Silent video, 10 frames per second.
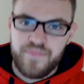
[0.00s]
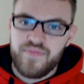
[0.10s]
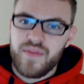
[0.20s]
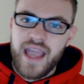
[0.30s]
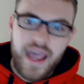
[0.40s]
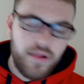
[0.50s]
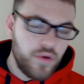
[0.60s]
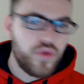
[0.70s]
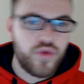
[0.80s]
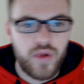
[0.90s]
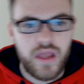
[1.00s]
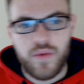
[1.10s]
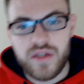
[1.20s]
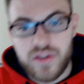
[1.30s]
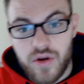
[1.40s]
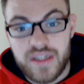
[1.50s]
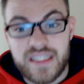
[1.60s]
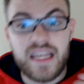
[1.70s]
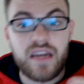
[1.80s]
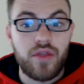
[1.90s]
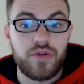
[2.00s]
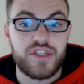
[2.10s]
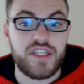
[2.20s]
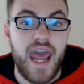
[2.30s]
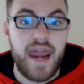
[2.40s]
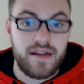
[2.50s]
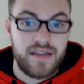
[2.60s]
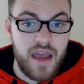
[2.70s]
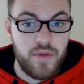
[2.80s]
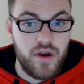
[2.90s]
Halo 3, we started to see another static timer,